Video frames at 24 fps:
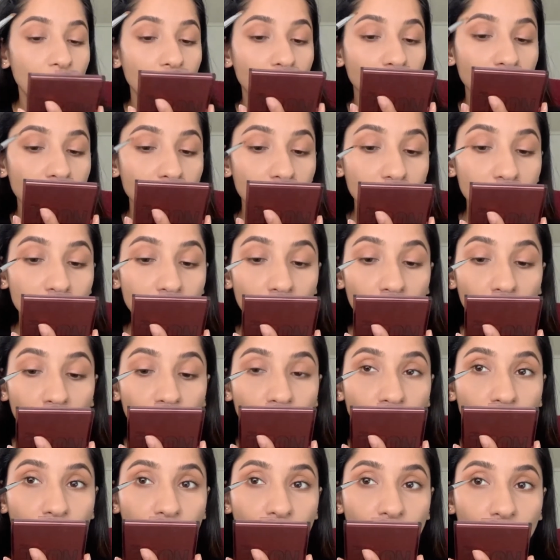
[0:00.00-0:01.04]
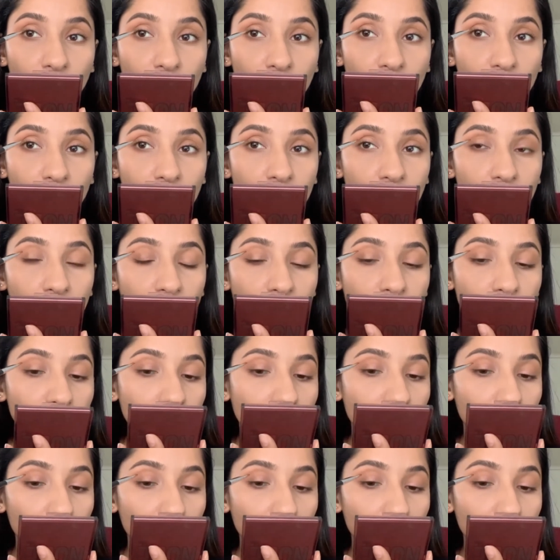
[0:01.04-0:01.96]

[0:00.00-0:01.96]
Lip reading: So, you see? Okay.